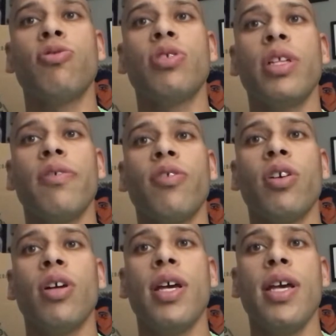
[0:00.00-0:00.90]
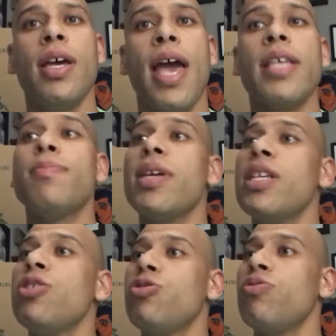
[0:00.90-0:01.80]
to deliver as
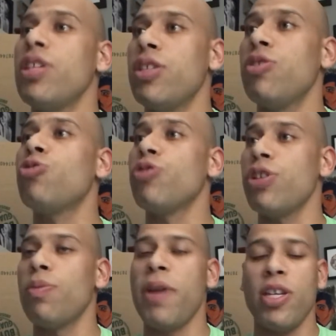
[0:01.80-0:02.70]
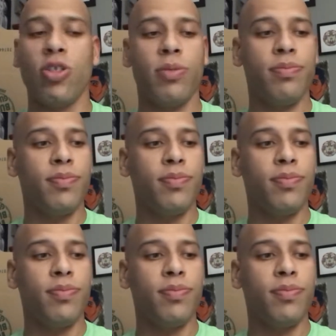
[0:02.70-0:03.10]
many as you need to treat your patient.